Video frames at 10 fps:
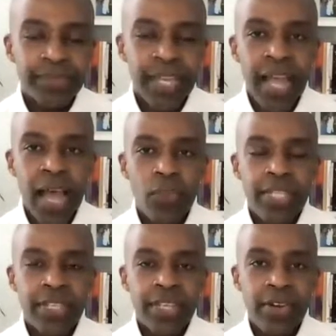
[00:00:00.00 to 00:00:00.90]
and how we
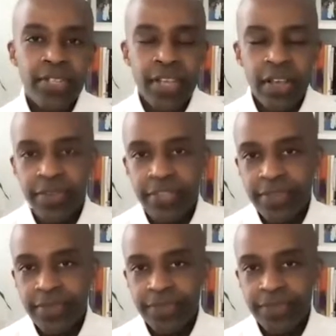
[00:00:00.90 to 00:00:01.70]
see ourselves